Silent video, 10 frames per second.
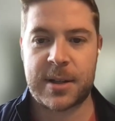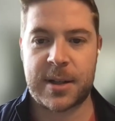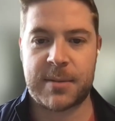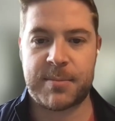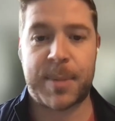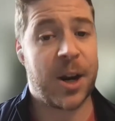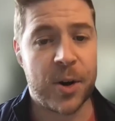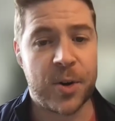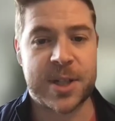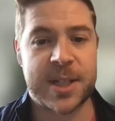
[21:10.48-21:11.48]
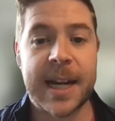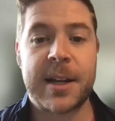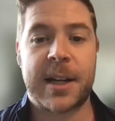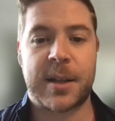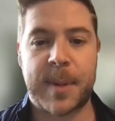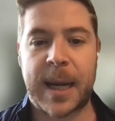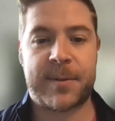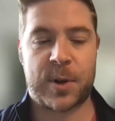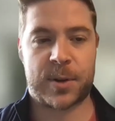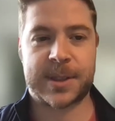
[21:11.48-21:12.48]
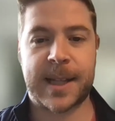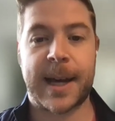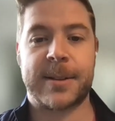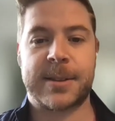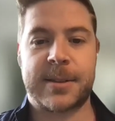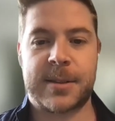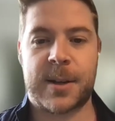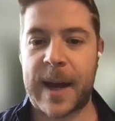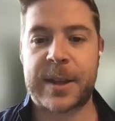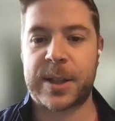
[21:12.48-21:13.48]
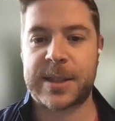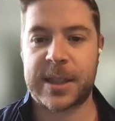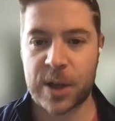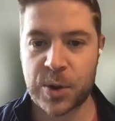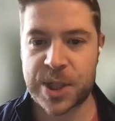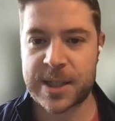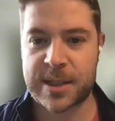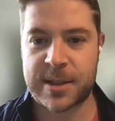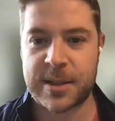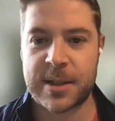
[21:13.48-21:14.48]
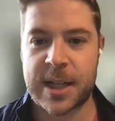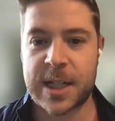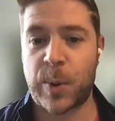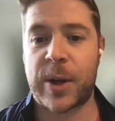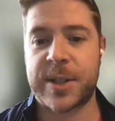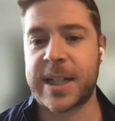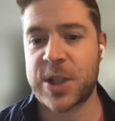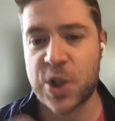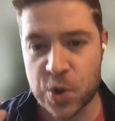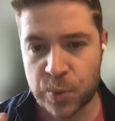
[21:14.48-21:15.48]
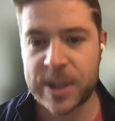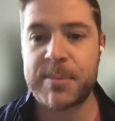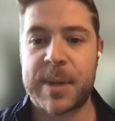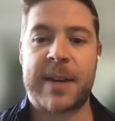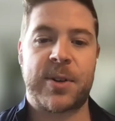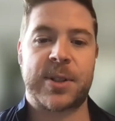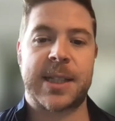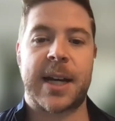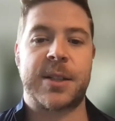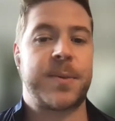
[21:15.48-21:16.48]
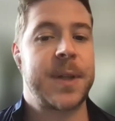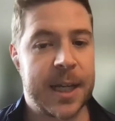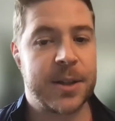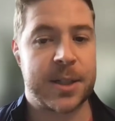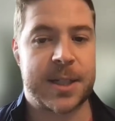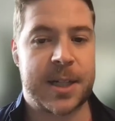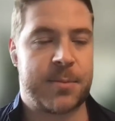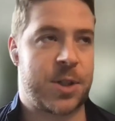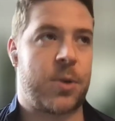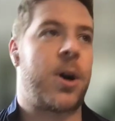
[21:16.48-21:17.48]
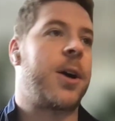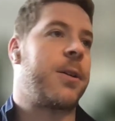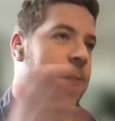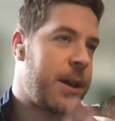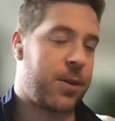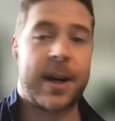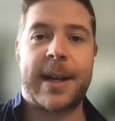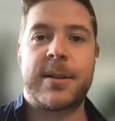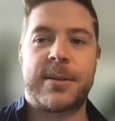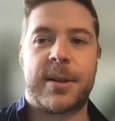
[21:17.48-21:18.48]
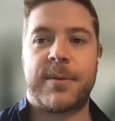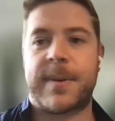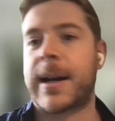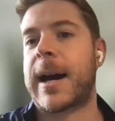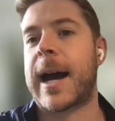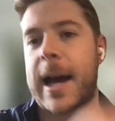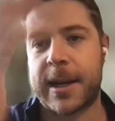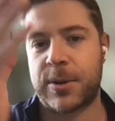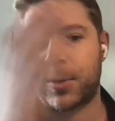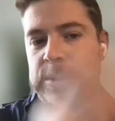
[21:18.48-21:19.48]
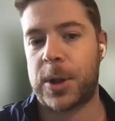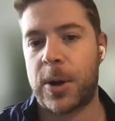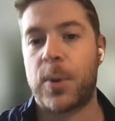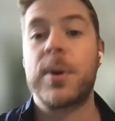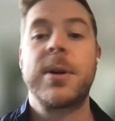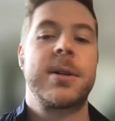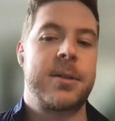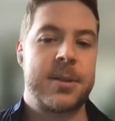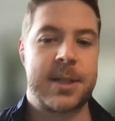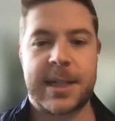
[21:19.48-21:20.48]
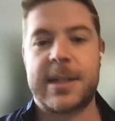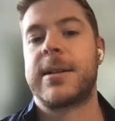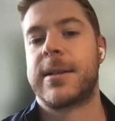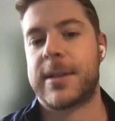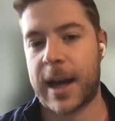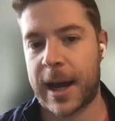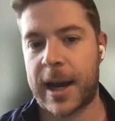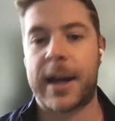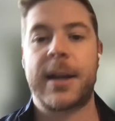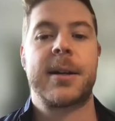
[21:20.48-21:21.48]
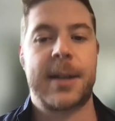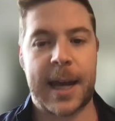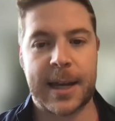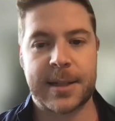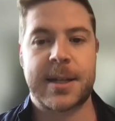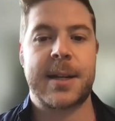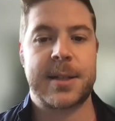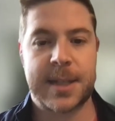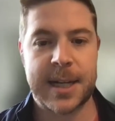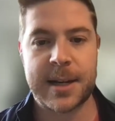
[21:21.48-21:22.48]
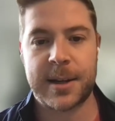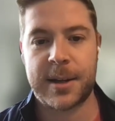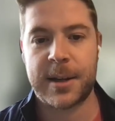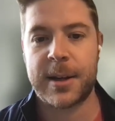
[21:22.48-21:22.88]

By understanding the behavioral styles of athletes and coaches, as well as extreme behavioral styles within the team, so on either end of high or low, D, I, S, and C,